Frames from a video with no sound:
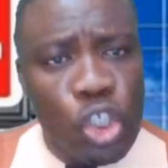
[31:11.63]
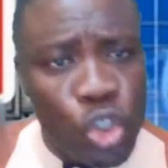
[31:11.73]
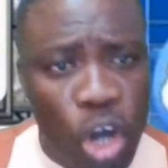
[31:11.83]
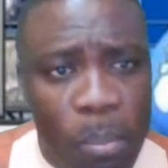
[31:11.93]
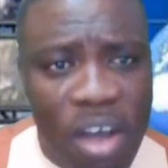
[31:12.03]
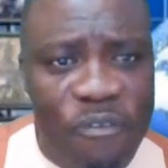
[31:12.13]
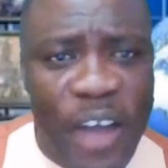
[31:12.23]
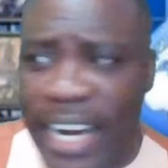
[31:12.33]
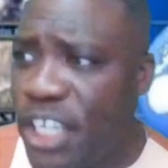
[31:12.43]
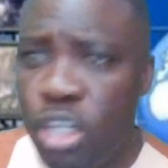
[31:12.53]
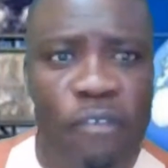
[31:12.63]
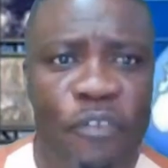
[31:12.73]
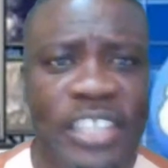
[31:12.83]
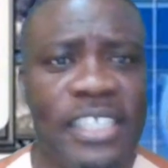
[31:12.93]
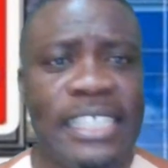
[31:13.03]
Thomas Fowler
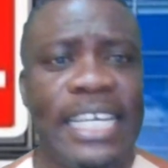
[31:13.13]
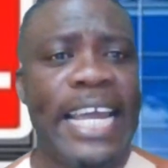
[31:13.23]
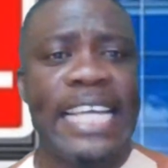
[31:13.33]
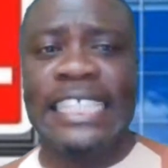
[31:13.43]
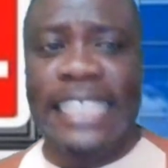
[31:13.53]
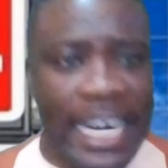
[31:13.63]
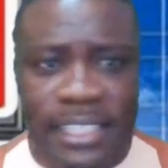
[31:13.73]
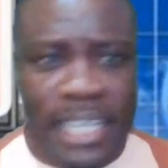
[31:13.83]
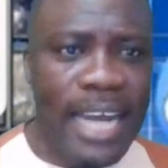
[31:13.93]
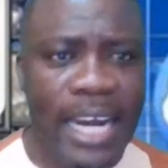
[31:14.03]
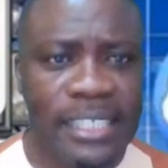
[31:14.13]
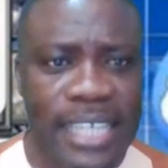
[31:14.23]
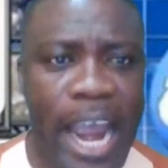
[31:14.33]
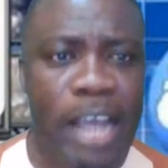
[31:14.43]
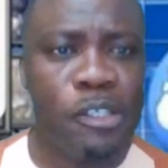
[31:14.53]
University is 99
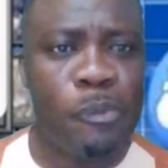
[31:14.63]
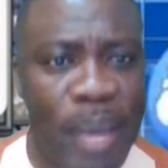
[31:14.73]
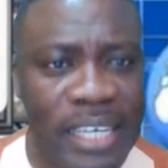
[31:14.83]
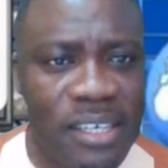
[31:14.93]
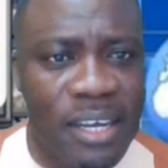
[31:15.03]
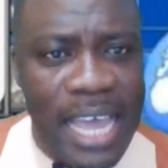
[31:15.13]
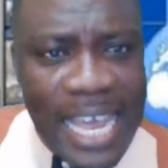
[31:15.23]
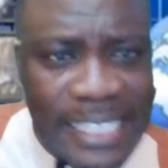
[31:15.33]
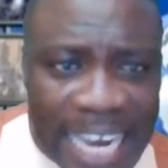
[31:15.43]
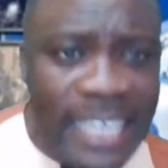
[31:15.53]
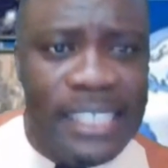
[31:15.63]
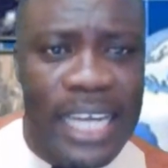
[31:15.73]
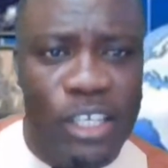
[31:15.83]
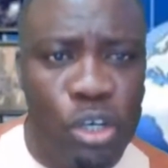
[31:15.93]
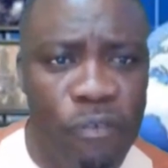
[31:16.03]
times better than
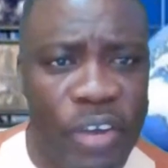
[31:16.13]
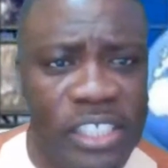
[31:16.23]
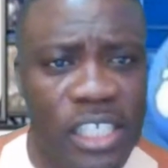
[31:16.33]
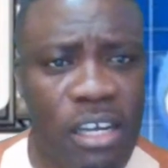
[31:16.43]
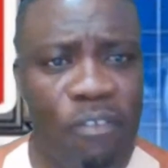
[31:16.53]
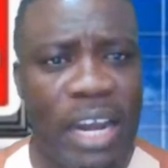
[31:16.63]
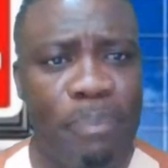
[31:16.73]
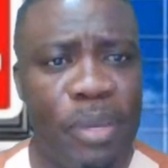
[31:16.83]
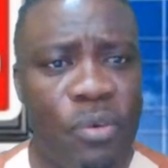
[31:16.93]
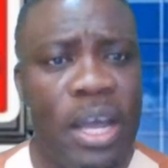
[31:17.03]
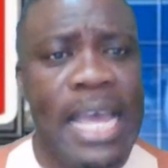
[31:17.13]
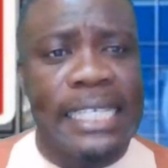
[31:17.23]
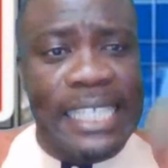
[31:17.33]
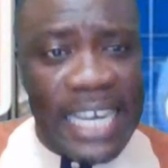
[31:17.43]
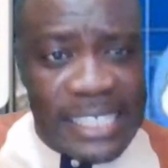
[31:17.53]
the University of Liberia.
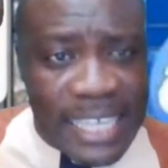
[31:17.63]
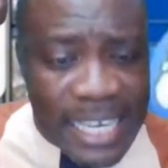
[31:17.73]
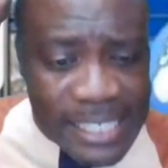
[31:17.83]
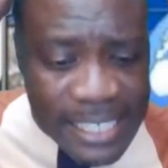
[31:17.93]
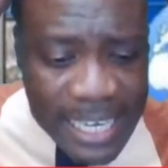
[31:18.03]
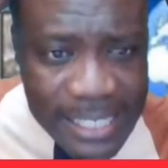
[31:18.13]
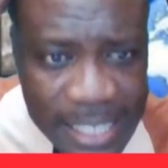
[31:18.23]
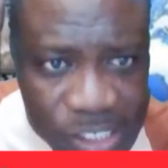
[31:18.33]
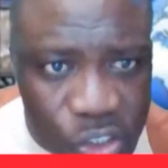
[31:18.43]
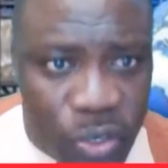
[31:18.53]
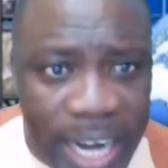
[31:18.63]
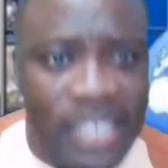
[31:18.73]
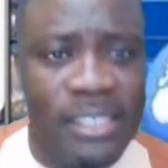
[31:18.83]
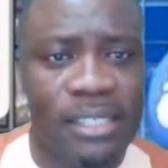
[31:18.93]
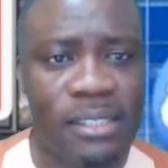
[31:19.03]
This is a
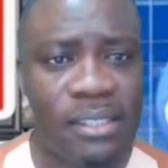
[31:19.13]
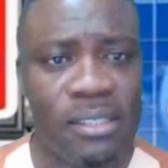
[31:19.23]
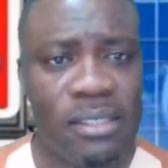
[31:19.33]
disgrace.